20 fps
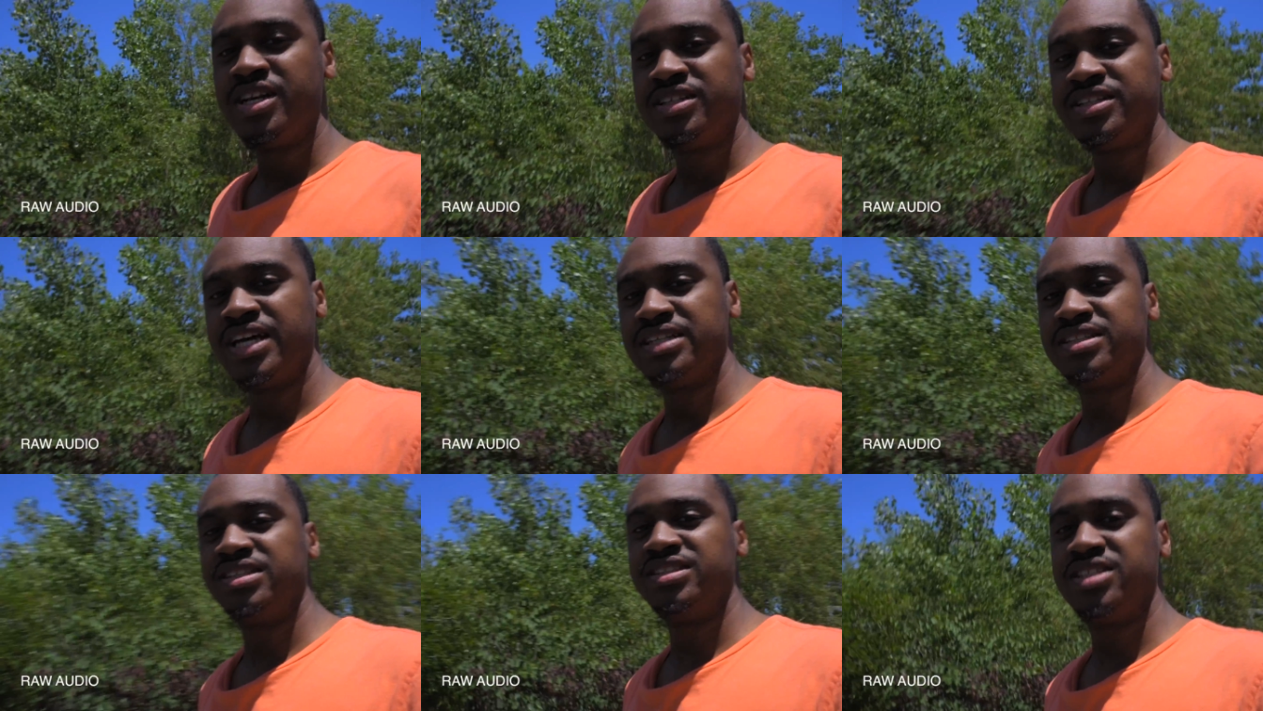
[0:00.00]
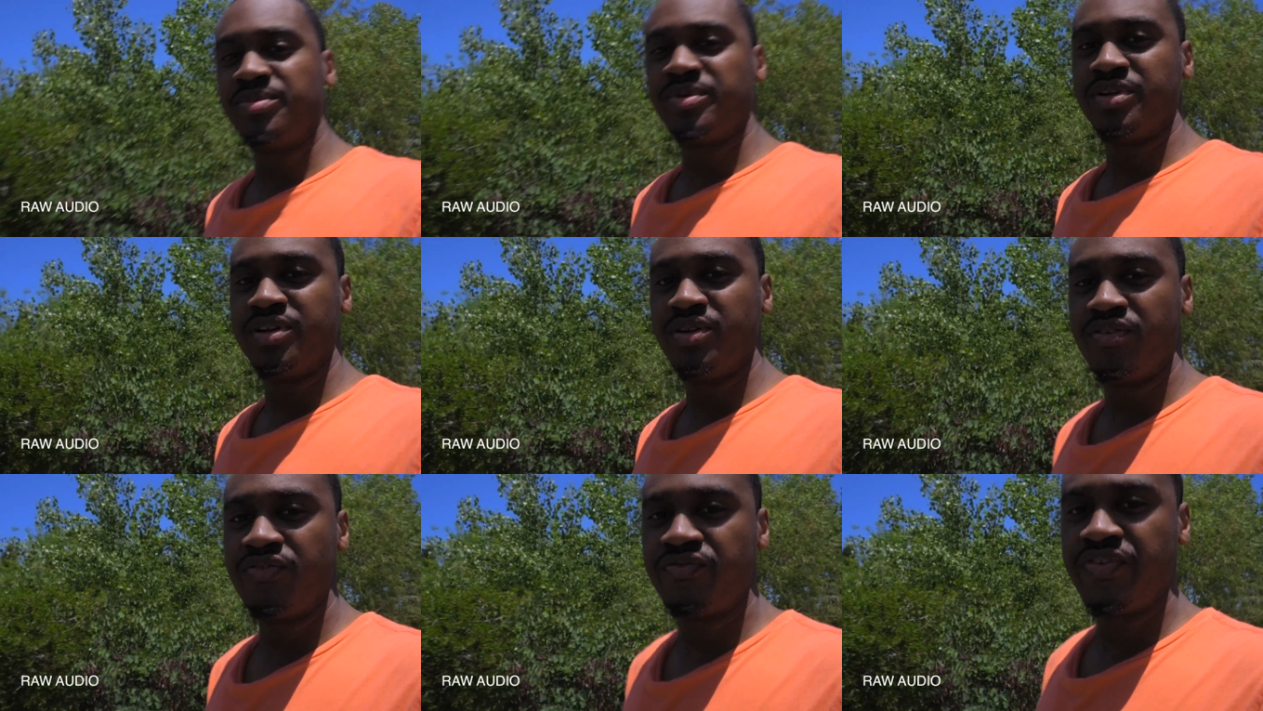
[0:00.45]
testing some of
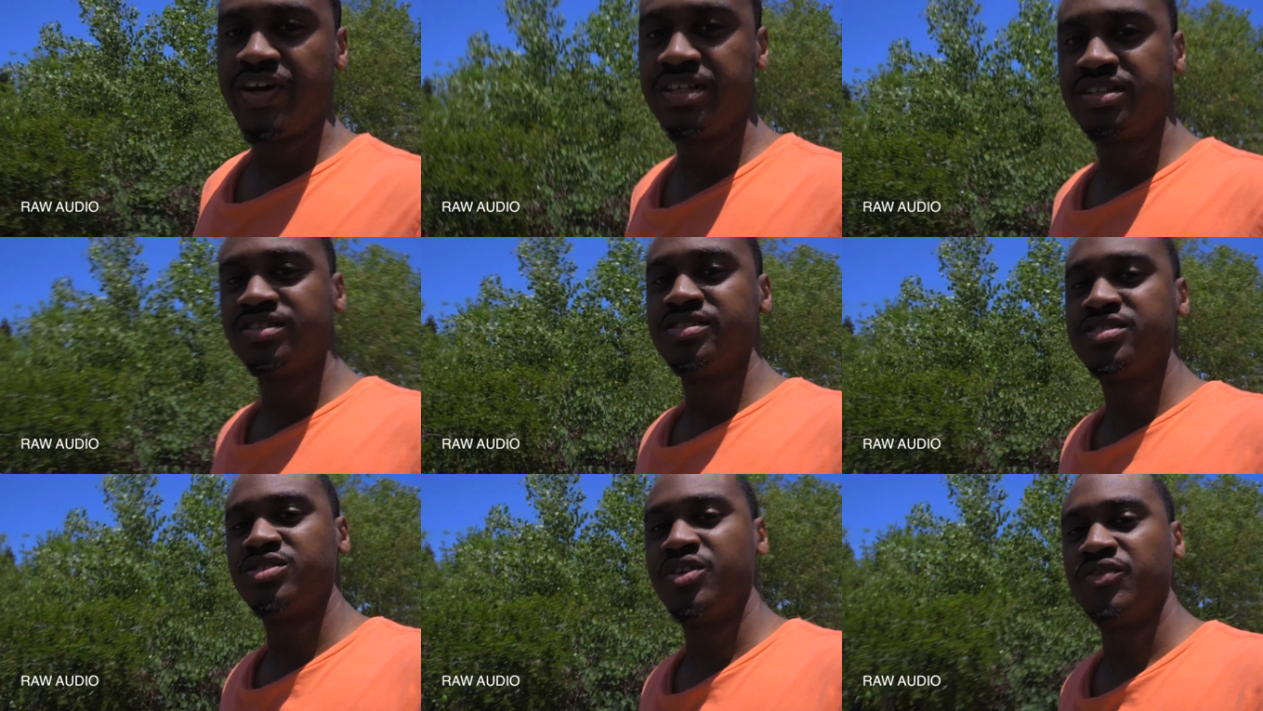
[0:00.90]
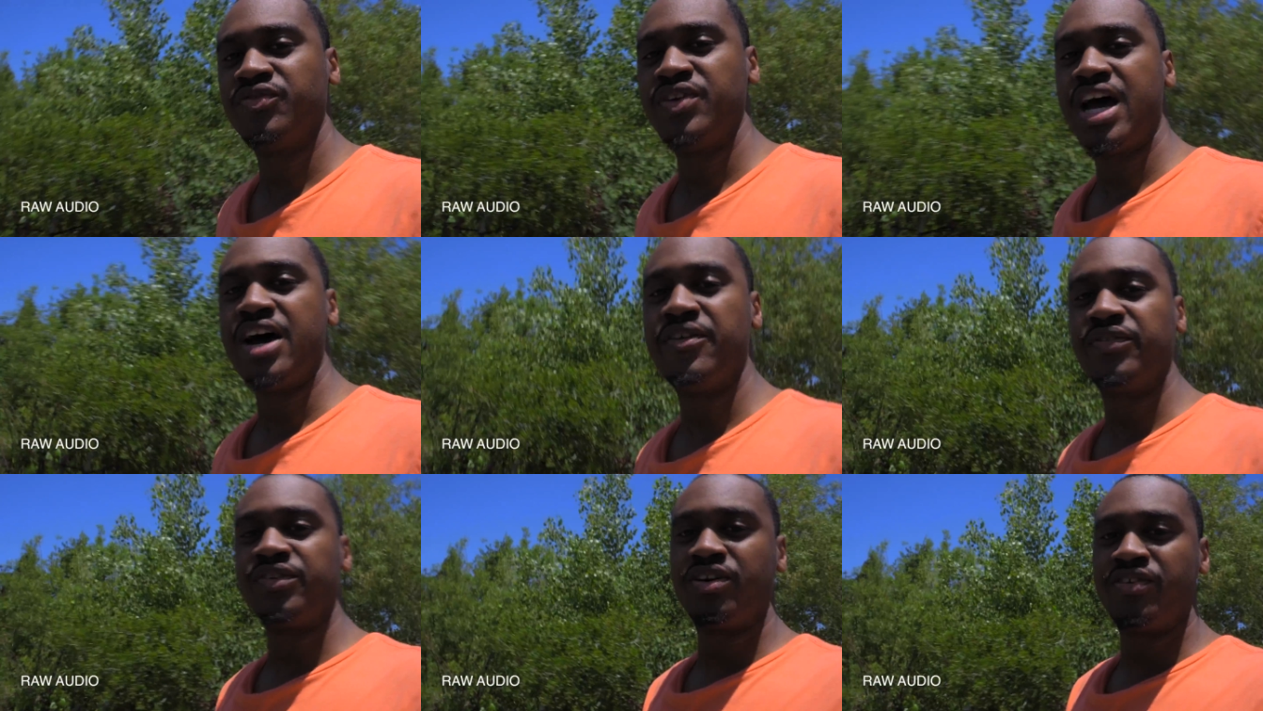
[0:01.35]
the new features. So if you
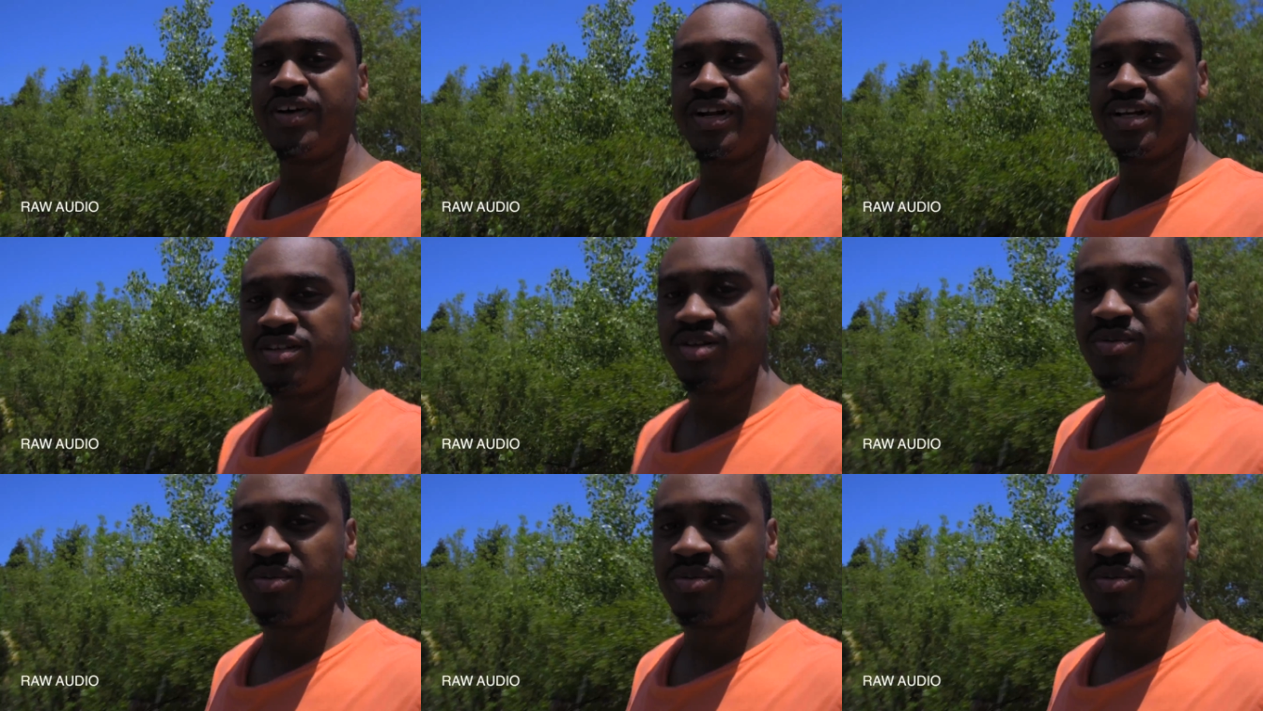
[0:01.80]
haven't already,